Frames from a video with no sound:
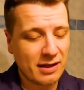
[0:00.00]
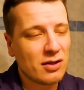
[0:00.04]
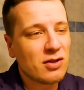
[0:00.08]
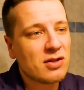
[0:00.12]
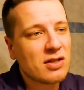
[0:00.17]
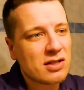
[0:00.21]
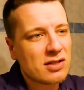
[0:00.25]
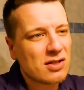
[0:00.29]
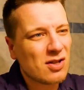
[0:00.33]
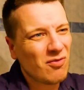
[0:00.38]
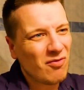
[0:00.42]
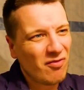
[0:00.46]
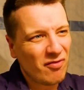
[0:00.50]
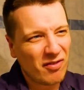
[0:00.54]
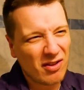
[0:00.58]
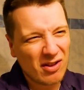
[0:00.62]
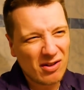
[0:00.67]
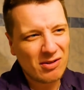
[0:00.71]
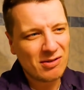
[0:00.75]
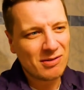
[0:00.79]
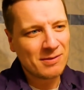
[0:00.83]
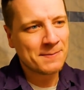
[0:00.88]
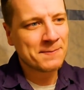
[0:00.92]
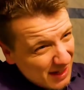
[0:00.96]
You just don't
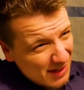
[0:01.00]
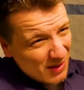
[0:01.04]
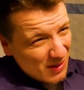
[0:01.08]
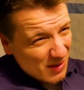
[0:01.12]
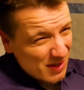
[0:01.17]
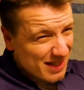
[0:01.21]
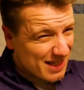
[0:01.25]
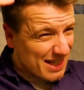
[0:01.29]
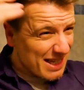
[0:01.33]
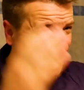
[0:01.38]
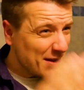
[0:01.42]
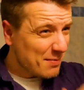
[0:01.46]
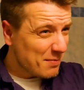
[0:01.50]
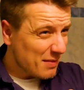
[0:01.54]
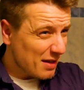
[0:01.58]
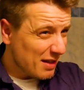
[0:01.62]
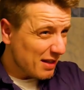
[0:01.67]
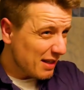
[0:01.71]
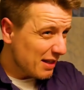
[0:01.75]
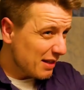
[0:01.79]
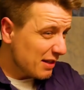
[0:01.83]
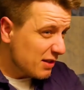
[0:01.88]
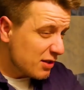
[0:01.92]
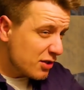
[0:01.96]
feel, I don't know, the same
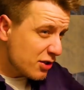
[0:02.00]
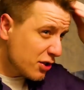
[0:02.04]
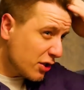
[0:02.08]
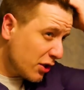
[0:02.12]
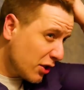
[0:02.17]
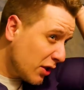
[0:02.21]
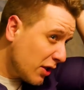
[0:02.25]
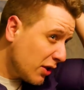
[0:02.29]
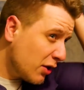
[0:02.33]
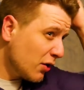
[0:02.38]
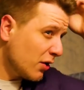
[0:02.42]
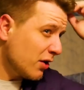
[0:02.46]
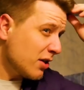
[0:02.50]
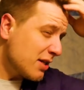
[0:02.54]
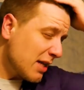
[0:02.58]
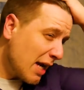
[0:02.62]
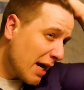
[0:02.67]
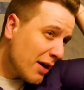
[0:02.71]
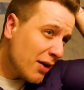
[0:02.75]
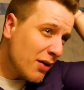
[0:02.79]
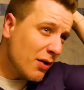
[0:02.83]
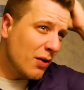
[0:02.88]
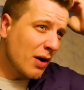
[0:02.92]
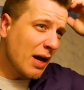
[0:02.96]
security. I
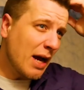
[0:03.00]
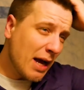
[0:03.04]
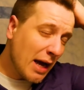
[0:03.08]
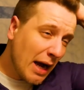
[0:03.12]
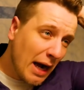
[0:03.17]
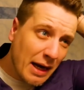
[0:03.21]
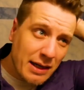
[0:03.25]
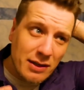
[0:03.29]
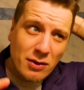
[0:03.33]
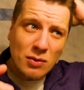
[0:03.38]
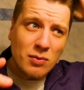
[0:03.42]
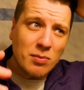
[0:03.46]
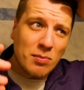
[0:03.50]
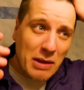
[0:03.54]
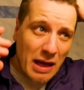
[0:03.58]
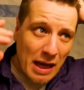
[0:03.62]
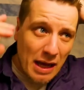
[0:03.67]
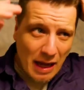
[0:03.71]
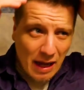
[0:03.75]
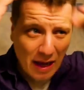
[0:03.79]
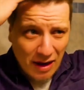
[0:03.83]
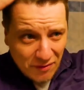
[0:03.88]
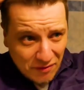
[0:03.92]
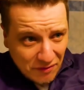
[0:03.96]
don't know. I don't
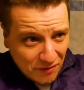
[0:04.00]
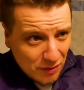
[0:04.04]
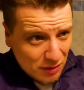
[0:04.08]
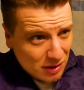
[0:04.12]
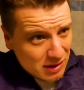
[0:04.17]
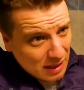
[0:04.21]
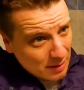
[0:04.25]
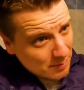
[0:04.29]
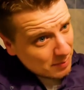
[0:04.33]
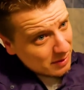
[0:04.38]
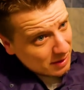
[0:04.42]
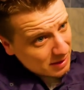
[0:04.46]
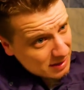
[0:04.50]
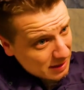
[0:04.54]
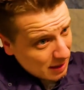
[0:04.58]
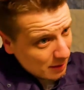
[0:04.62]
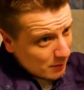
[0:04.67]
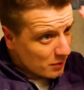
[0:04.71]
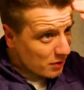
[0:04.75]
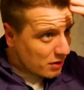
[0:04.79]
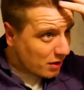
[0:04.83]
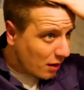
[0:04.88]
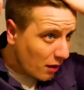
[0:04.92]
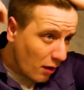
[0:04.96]
have, for example, the
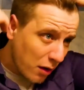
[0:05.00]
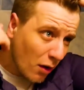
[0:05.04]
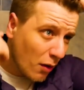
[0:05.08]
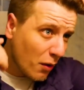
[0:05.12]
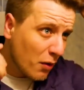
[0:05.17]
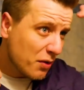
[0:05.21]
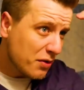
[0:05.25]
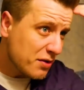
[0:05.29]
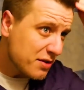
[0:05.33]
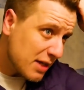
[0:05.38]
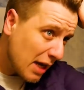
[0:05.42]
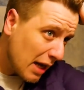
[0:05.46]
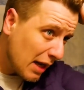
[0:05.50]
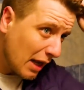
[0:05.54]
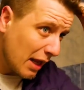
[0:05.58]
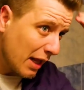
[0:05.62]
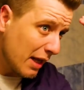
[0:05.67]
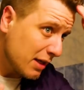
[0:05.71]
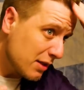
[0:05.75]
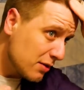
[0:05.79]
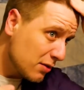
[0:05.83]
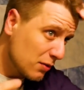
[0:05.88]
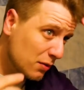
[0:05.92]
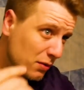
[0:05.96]
same with clothes. I
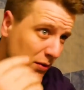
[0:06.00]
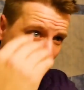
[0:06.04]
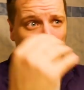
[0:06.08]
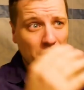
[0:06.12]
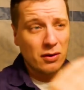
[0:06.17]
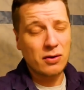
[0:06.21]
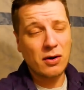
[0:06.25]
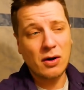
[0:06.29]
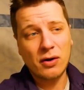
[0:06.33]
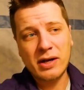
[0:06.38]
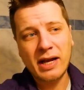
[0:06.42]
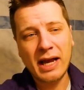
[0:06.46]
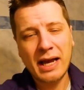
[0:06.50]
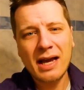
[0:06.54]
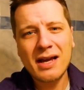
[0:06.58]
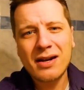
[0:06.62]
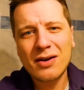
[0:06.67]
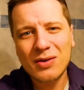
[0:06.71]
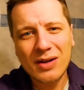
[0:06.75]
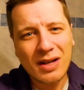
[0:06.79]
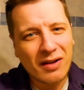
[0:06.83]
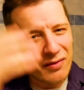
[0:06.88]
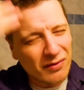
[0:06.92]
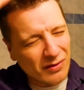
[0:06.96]
like to look okay. I
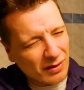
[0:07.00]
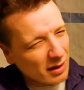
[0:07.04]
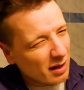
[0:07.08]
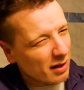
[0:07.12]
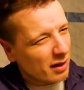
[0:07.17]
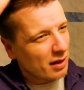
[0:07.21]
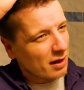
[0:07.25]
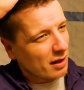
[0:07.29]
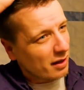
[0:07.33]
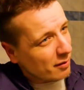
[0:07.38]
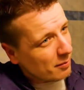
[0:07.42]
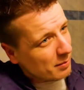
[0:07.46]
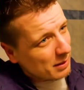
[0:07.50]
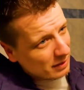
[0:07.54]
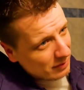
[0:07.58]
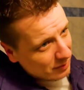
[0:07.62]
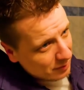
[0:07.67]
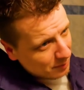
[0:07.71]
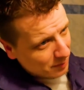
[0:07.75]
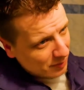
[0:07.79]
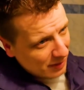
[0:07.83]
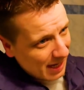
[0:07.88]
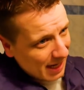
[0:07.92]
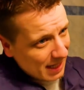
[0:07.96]
don't give a lot
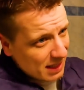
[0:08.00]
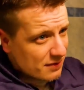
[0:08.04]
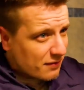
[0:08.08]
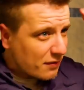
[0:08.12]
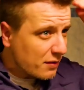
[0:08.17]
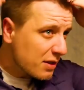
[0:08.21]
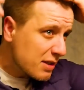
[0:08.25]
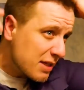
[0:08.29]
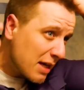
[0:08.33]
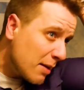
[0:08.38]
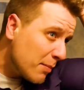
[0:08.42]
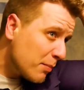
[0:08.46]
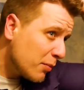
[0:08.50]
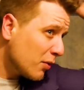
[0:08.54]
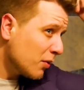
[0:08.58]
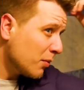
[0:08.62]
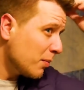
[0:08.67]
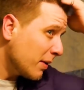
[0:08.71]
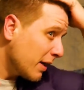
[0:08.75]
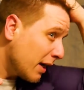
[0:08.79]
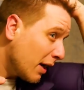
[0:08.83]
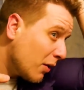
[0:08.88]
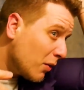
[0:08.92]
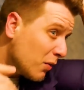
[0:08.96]
about brands, for example,
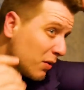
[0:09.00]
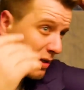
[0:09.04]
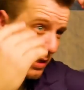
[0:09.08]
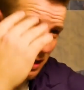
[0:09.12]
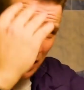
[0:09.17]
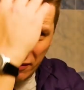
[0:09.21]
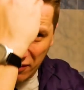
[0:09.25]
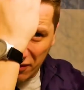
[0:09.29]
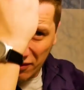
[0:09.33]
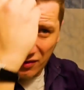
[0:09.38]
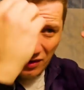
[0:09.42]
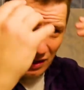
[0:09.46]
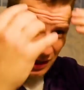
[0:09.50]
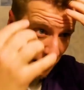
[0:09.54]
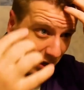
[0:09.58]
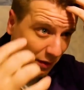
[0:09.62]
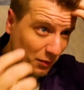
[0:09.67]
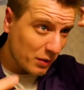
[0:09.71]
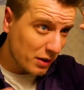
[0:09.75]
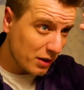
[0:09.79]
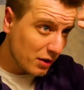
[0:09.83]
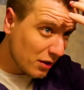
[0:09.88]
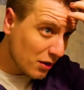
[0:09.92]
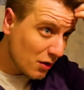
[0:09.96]
but I always have the feeling that
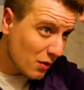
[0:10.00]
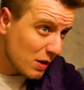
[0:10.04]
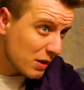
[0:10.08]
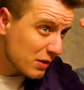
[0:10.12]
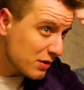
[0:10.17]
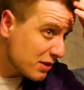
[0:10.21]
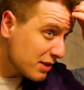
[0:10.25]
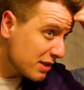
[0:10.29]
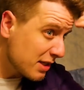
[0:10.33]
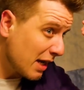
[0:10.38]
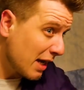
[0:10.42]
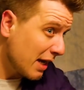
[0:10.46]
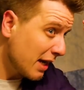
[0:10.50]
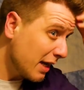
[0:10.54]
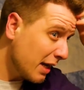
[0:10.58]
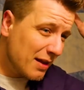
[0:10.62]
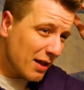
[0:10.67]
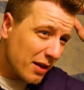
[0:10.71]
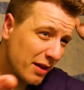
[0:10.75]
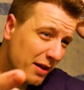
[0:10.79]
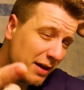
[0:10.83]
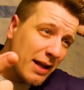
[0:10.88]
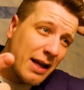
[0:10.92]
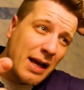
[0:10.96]
when you go outside.
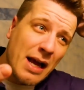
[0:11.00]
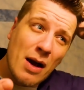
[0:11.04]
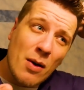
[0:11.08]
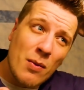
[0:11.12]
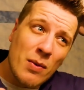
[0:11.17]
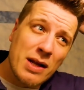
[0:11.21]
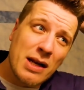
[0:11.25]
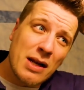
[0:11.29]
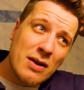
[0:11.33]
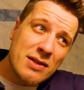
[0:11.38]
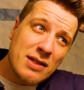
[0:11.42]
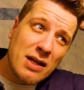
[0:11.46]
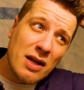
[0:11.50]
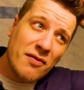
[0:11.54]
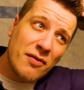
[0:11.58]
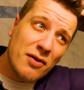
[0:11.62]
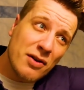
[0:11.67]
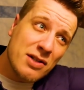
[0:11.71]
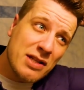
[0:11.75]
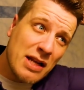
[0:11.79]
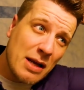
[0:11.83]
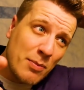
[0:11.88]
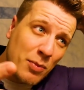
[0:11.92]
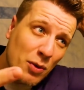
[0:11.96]
The other day I went outside, for
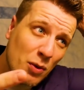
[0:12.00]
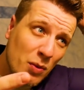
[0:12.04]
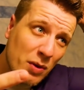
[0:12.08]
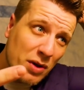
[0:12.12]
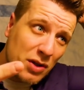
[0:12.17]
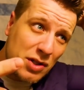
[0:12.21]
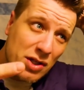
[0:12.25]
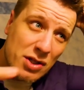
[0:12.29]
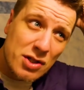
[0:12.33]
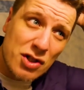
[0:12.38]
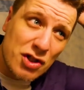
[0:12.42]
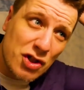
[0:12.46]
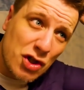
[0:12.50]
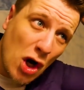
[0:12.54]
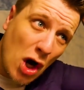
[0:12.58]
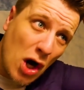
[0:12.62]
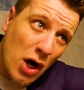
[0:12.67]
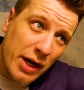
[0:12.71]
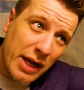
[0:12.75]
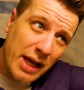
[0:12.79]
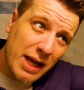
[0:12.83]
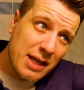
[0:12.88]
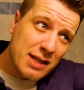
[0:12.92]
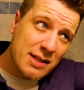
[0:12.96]
example, with just
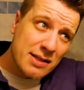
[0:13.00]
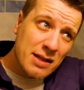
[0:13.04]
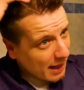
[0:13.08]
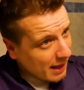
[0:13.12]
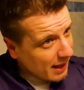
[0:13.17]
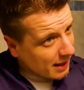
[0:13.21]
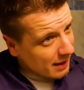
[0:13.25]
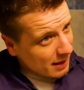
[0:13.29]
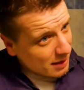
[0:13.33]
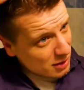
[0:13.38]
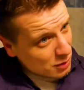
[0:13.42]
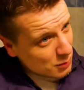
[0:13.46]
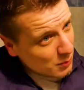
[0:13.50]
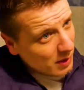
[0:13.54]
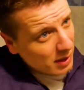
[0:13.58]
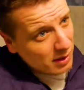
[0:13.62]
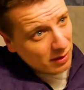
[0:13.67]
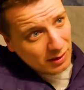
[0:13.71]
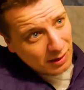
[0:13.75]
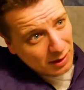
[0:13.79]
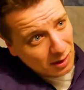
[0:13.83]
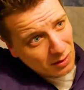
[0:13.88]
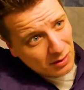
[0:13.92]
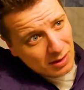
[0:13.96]
joggings and a sweater.
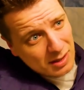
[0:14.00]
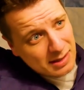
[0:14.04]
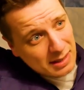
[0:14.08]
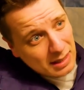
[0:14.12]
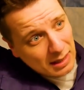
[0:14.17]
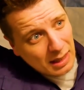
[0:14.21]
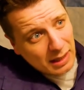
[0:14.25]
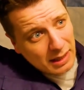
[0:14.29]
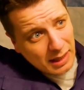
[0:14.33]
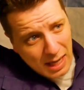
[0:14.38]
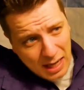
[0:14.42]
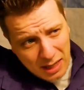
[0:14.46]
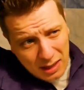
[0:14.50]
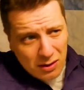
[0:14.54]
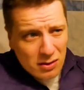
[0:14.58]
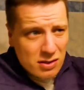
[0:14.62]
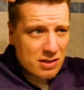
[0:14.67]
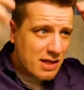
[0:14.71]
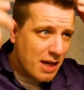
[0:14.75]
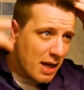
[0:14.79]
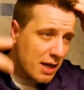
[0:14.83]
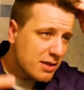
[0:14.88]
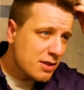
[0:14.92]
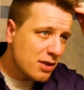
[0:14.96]
And Ilona said like, yeah, it
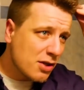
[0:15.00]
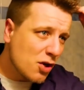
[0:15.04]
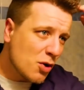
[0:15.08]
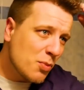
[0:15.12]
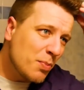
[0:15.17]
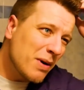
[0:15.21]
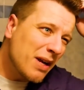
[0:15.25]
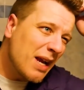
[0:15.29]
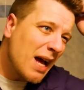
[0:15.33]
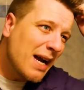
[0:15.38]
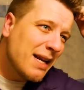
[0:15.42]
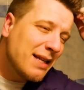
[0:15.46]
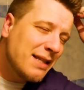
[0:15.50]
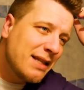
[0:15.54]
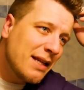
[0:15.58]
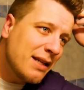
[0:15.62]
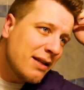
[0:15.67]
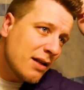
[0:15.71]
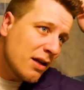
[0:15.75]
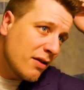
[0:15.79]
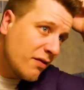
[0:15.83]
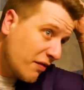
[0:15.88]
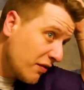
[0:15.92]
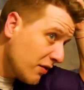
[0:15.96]
looks nice on you, but I
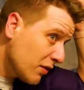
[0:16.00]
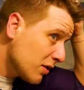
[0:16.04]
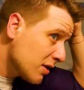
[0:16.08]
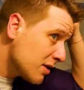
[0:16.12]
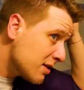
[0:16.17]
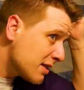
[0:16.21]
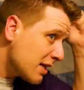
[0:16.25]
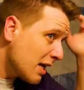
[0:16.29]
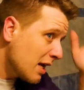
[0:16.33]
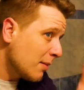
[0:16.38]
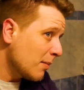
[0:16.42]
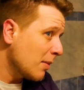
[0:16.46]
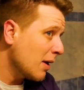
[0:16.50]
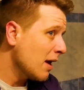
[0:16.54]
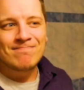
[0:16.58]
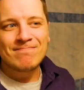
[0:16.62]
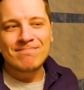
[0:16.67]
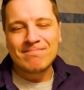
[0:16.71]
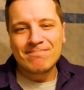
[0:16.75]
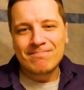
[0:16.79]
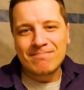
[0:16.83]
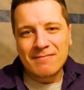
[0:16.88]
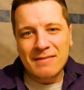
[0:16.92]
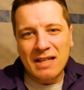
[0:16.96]
did not feel the same.
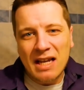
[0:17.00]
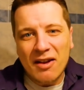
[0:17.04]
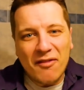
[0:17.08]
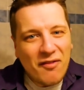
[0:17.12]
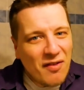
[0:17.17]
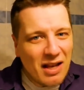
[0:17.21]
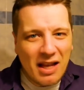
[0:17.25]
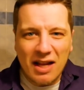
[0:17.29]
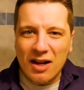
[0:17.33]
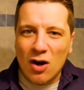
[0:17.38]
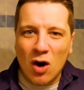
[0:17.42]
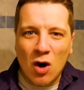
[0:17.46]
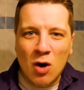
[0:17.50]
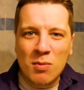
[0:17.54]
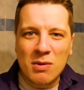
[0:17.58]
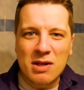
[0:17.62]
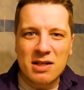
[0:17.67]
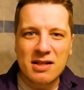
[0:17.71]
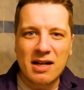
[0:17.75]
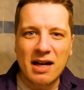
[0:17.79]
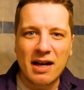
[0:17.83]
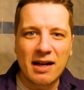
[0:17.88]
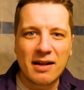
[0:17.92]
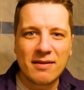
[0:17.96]
I feel like a
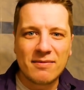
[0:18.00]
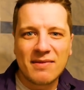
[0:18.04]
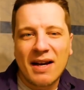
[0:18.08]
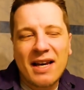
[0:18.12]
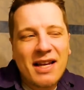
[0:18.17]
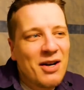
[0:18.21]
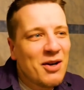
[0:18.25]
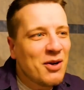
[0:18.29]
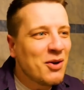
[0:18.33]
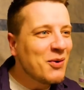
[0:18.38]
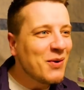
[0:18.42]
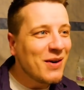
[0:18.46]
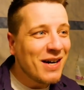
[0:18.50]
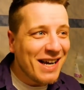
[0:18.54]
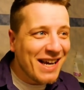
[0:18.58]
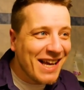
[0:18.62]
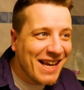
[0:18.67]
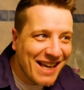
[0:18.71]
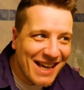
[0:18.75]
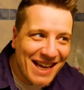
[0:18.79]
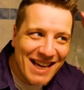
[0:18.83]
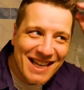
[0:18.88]
homeless guy. I don't know why.